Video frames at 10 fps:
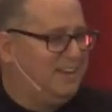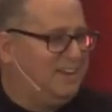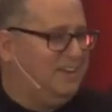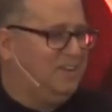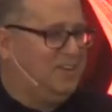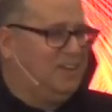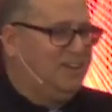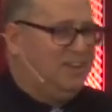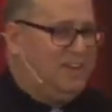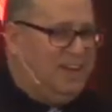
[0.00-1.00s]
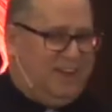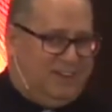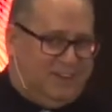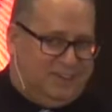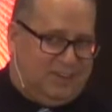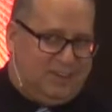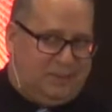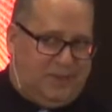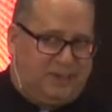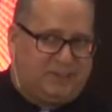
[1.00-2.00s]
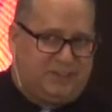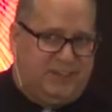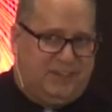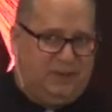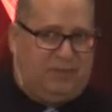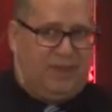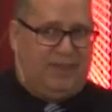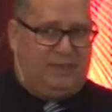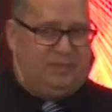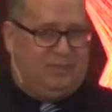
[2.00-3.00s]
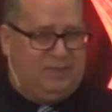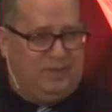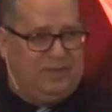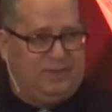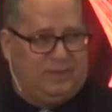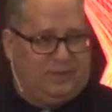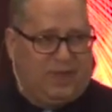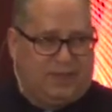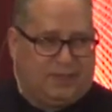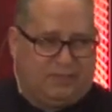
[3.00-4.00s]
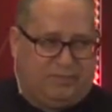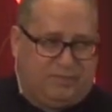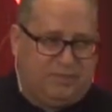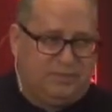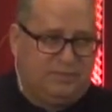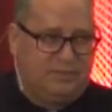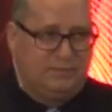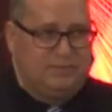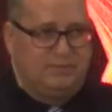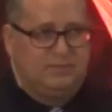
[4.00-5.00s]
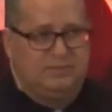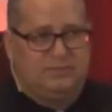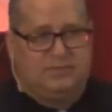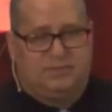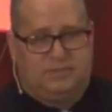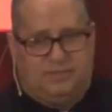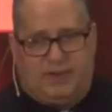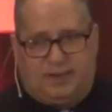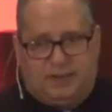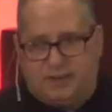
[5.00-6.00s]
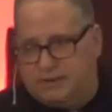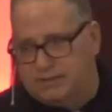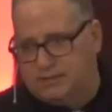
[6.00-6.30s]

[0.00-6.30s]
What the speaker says: You know, hey, don't let the pastor see you buy that bottle of vinegar.